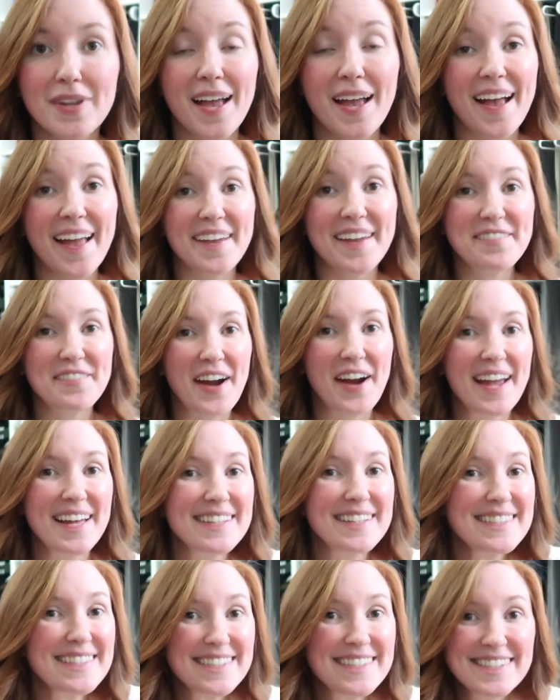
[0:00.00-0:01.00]
Hey
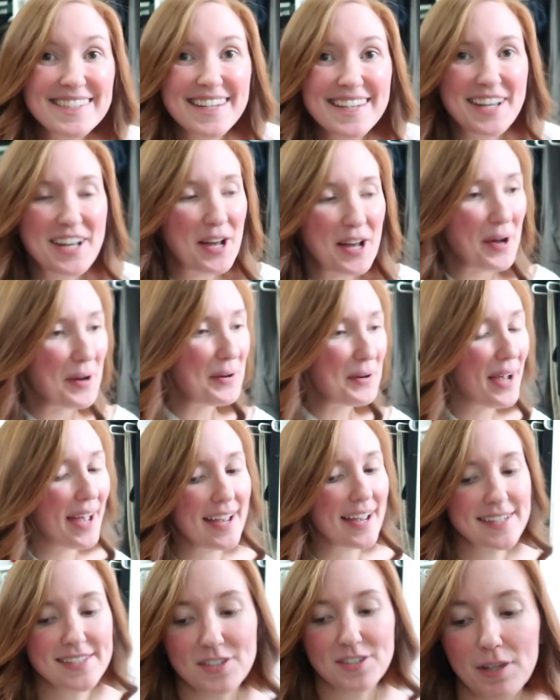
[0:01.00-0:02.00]
friends. Okay,
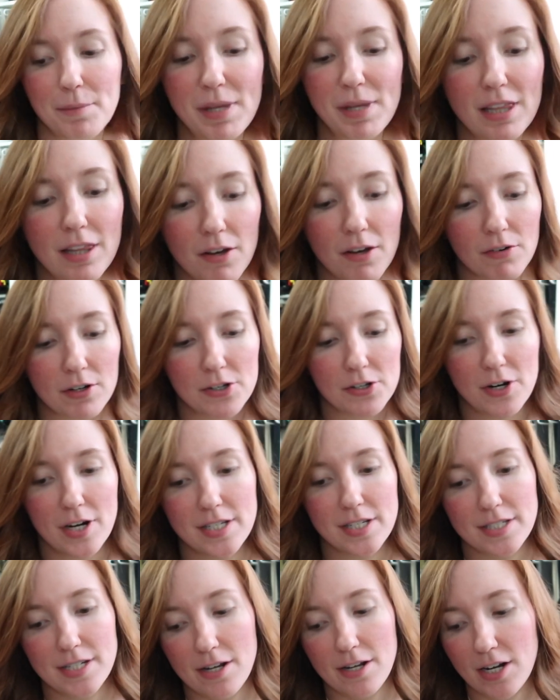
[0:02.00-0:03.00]
so let me lower you
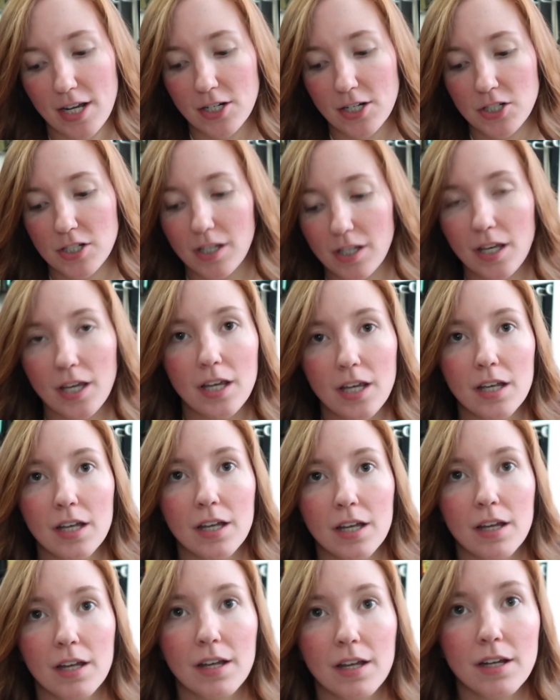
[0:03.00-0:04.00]
guys down actually.
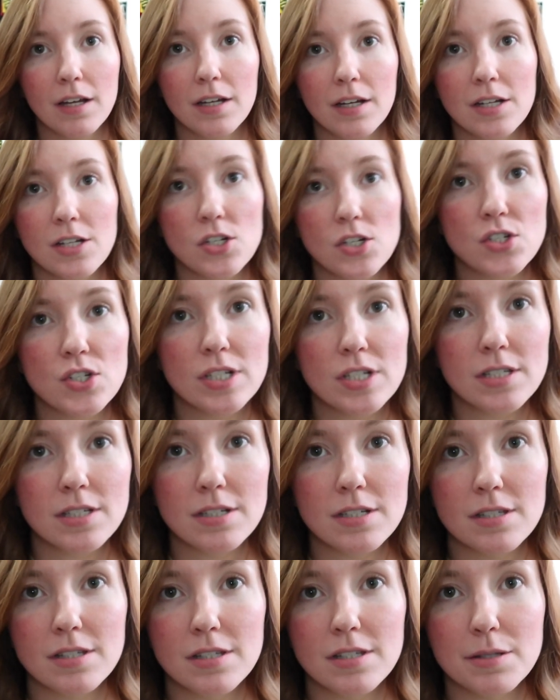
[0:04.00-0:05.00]

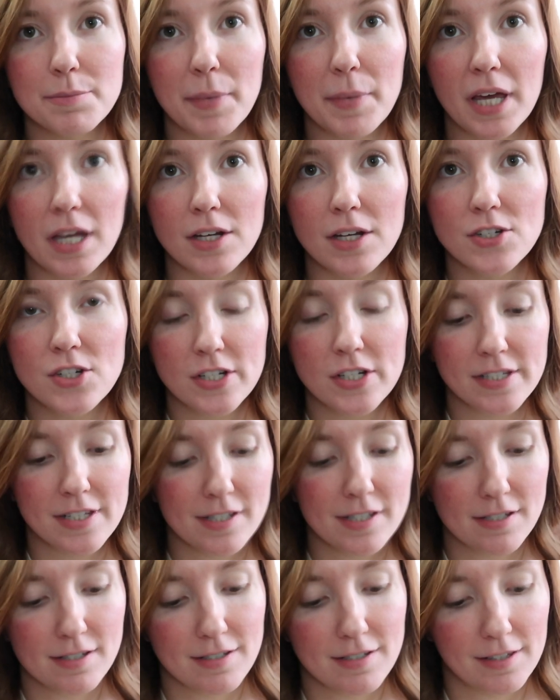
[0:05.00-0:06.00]
Just a smidge, because
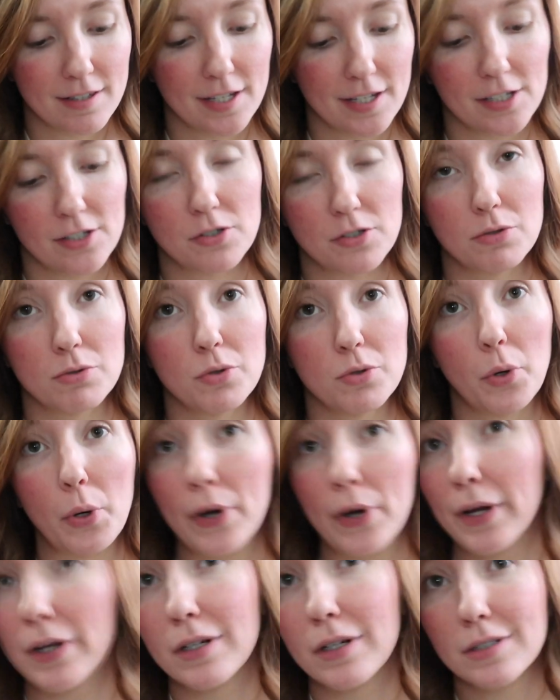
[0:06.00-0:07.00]
this isn't like a
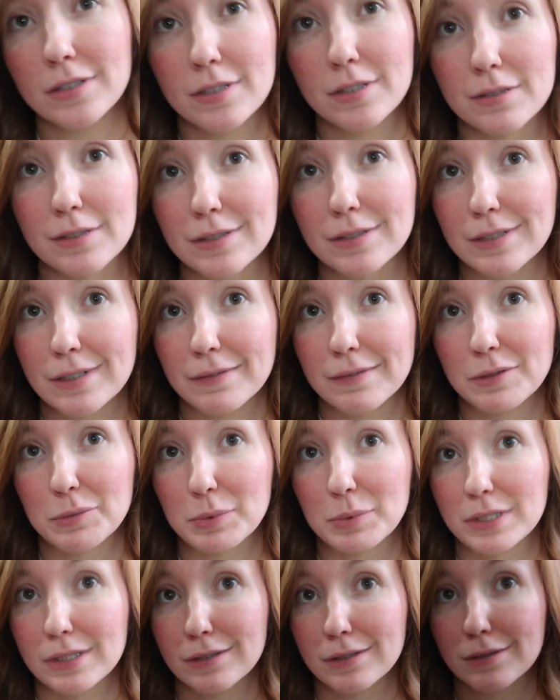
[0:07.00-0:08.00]
tutorial, so it doesn't have to
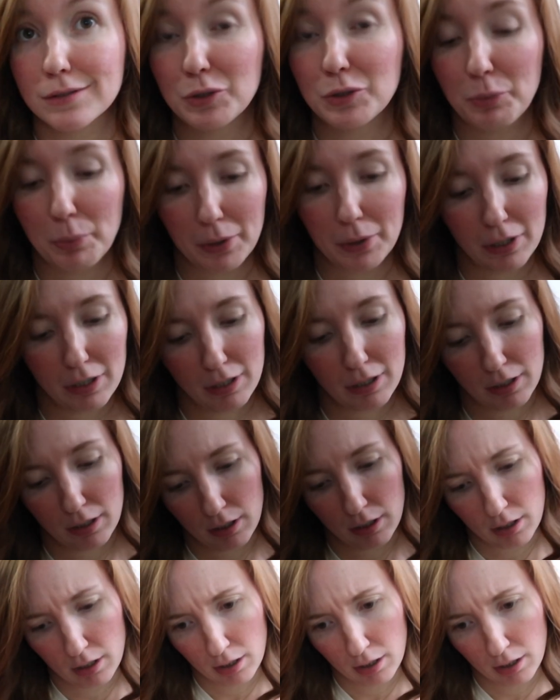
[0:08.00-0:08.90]
be super